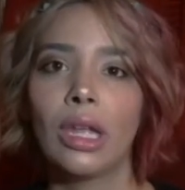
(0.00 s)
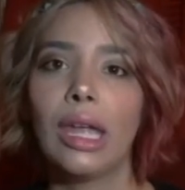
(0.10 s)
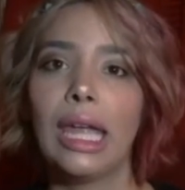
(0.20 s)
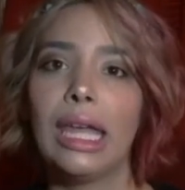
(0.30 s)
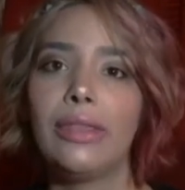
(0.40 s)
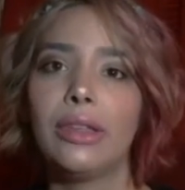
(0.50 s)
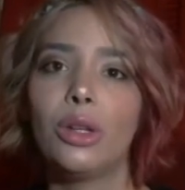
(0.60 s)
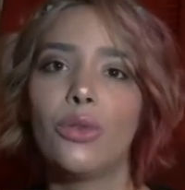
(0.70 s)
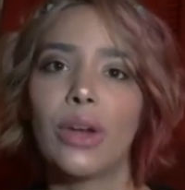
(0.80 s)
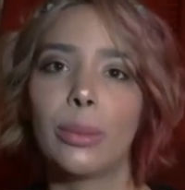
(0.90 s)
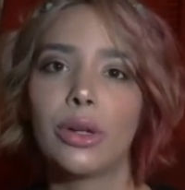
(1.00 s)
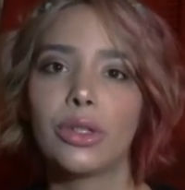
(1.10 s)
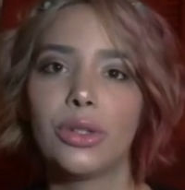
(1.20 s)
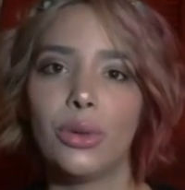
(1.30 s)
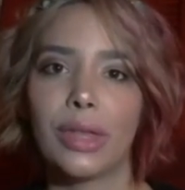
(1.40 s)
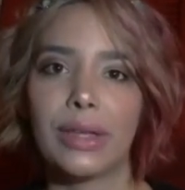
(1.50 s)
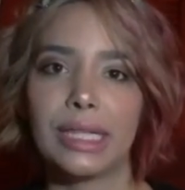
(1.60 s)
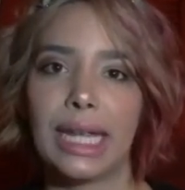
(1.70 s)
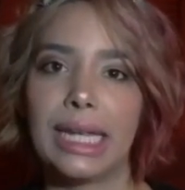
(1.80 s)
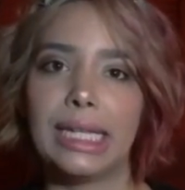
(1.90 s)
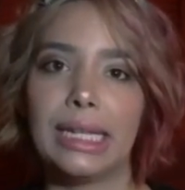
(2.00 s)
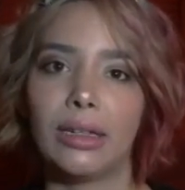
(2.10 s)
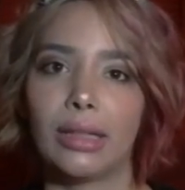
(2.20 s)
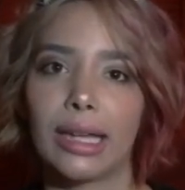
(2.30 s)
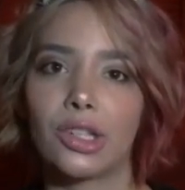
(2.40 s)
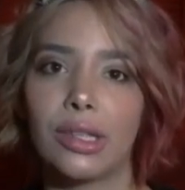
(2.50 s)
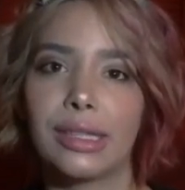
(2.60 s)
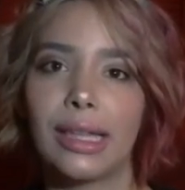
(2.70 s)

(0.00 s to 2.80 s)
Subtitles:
In the November 2018 elections,